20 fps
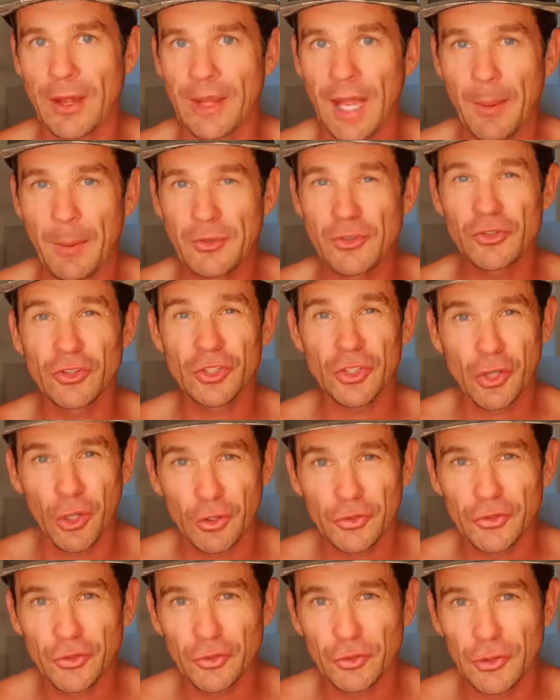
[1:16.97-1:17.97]
How much does it
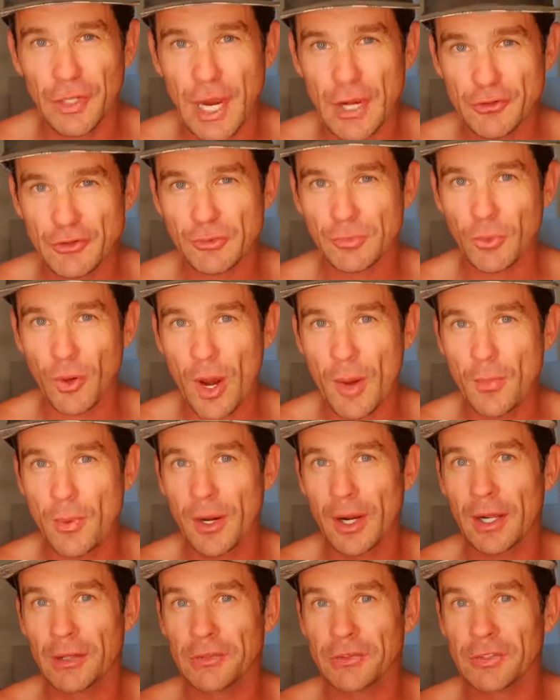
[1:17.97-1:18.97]
cost to do gastric
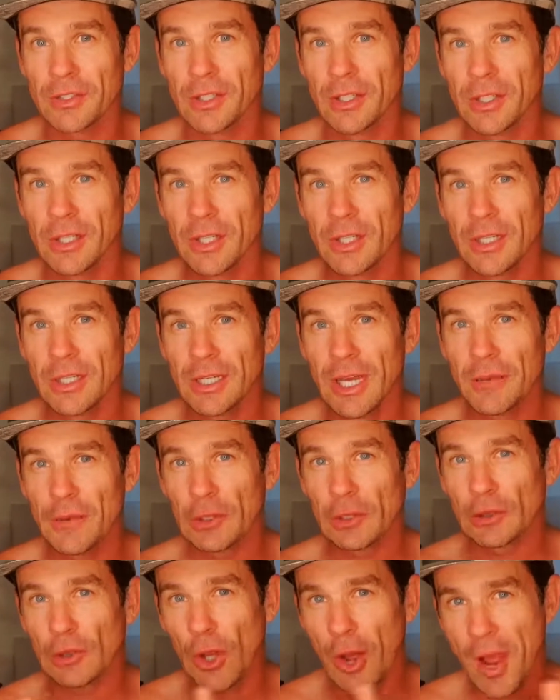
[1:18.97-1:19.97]
bypass? And the
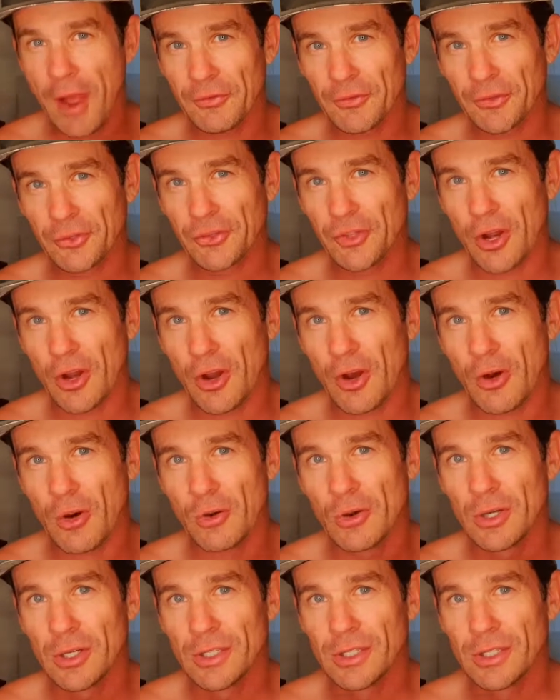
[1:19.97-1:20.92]
lifestyle,